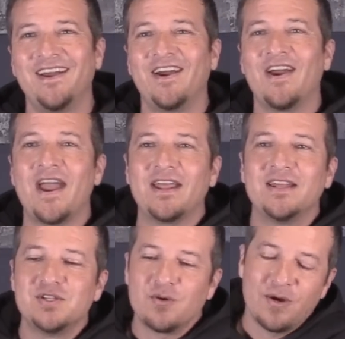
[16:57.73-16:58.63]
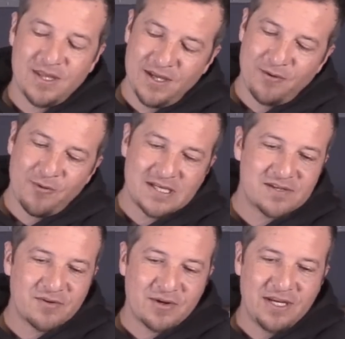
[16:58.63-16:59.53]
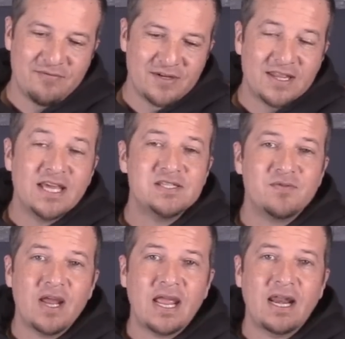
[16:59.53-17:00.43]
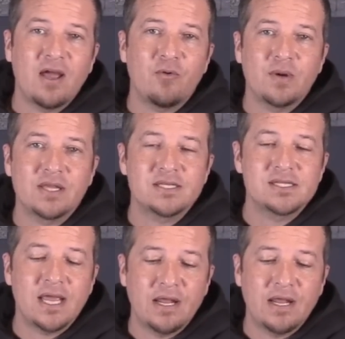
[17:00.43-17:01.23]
All right, enjoy the rest of your evening. Thanks for hanging out with us.